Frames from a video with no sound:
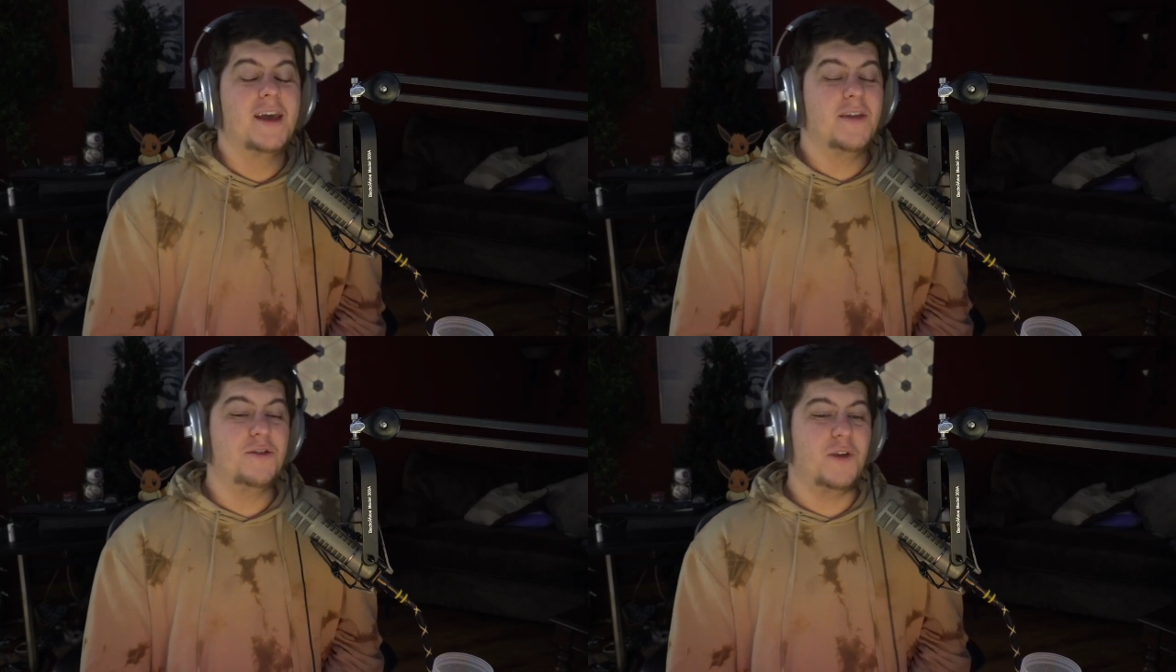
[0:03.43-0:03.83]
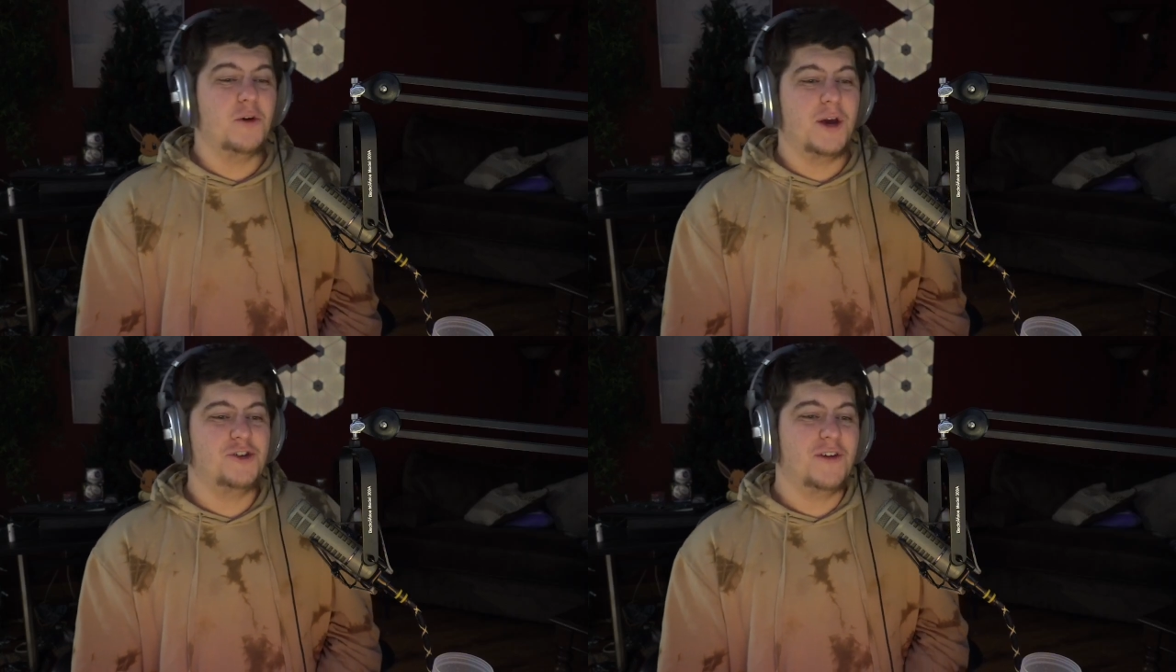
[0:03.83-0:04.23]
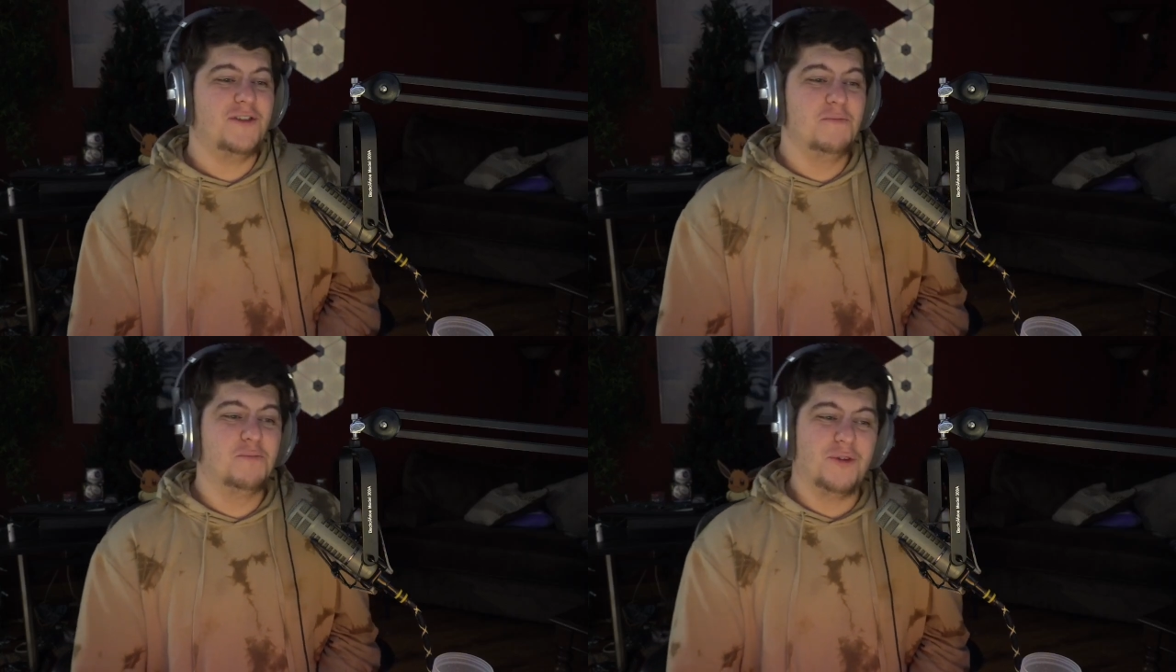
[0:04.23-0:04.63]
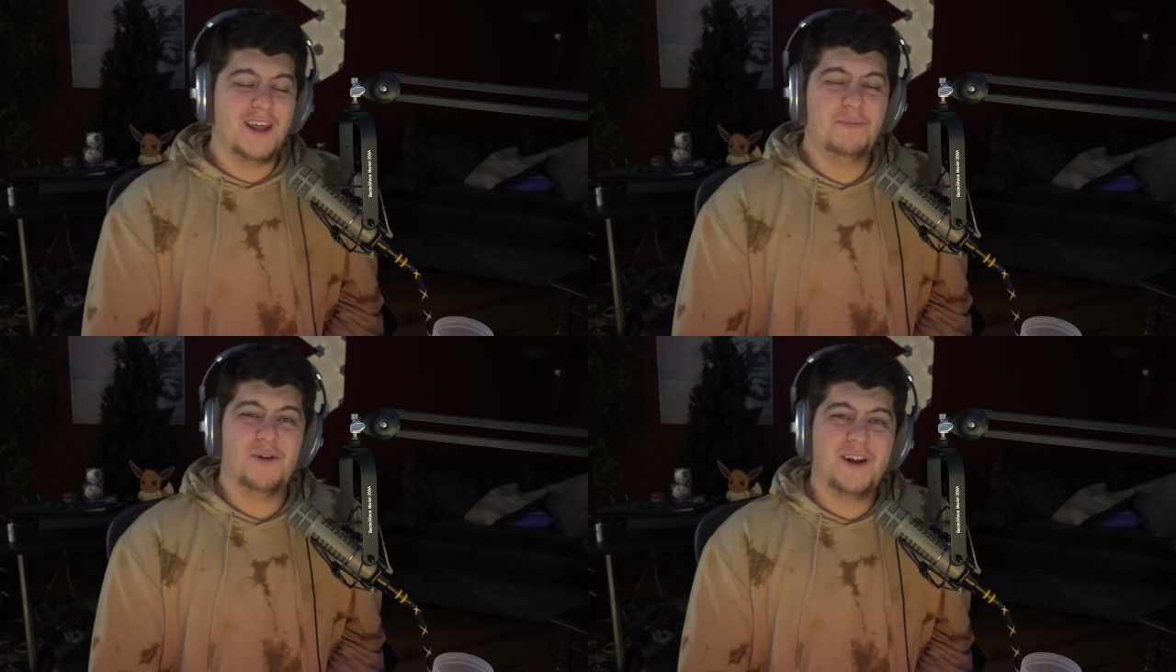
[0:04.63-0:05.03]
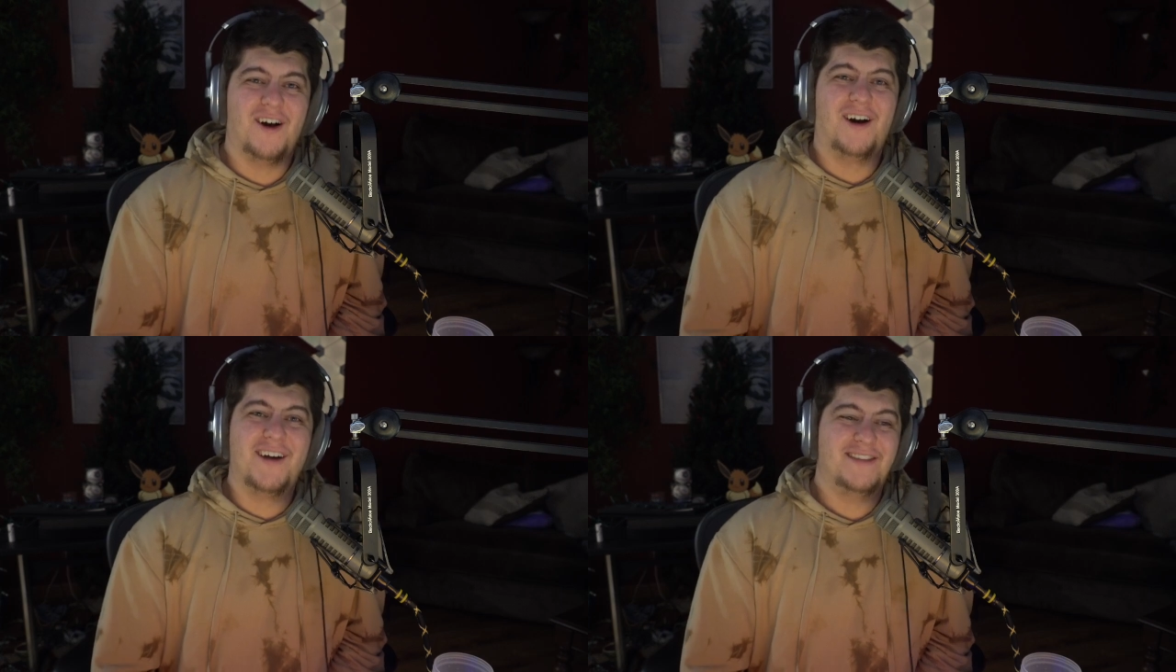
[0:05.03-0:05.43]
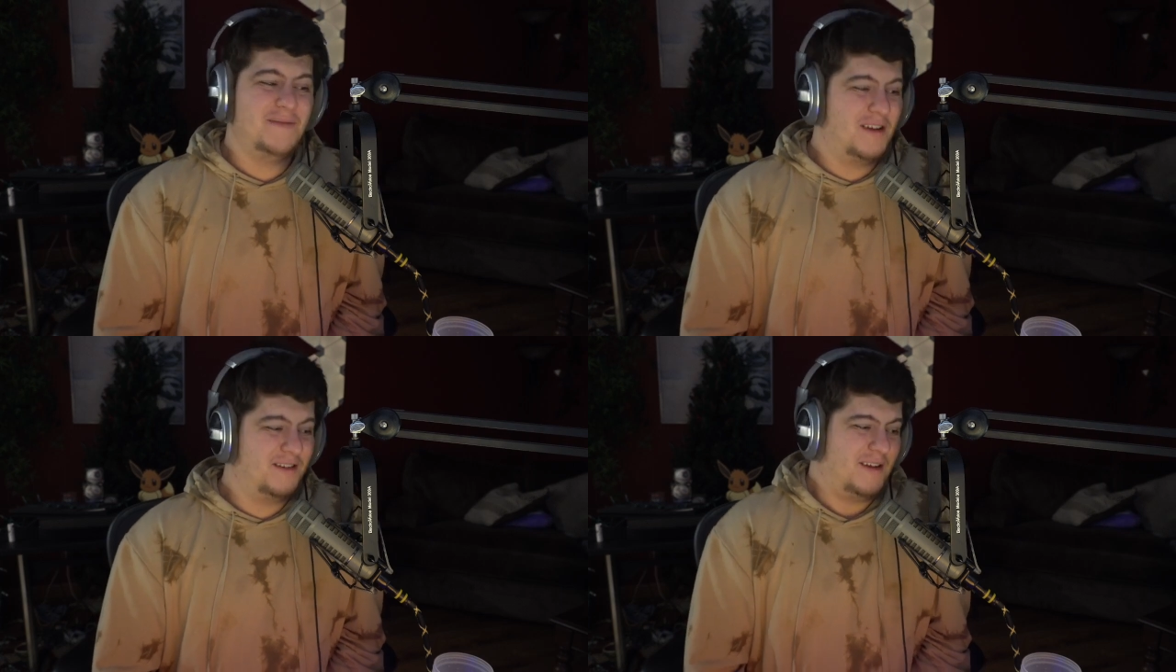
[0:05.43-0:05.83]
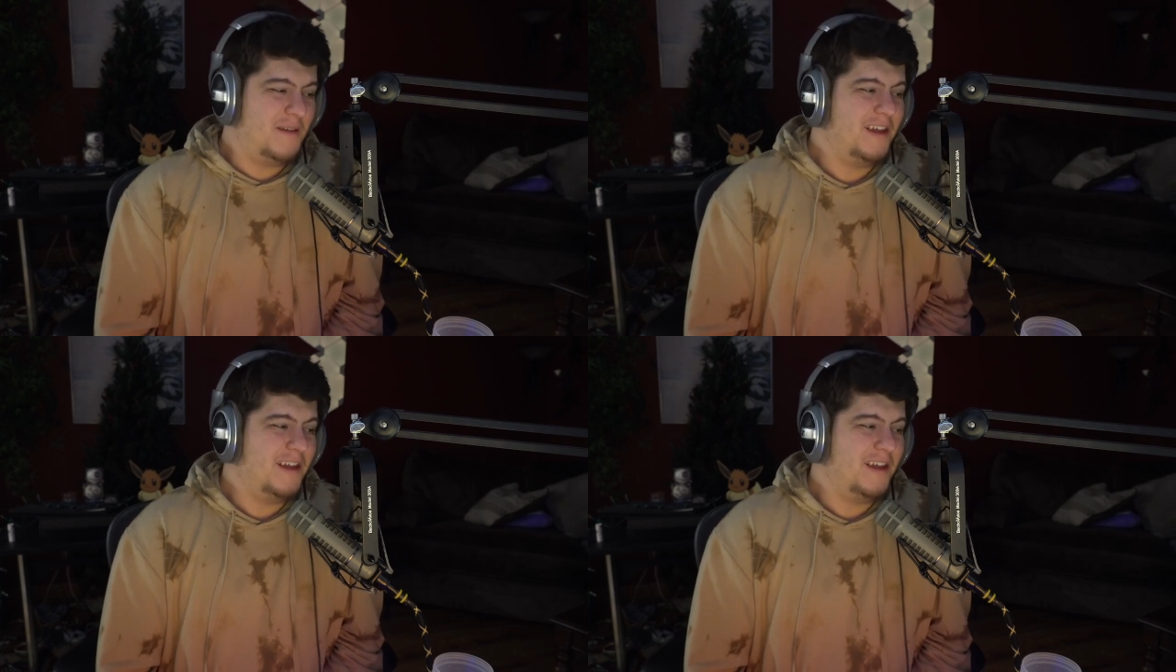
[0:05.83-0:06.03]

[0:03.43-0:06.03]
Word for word: In this video, we actually have some pretty, pretty awesome and some of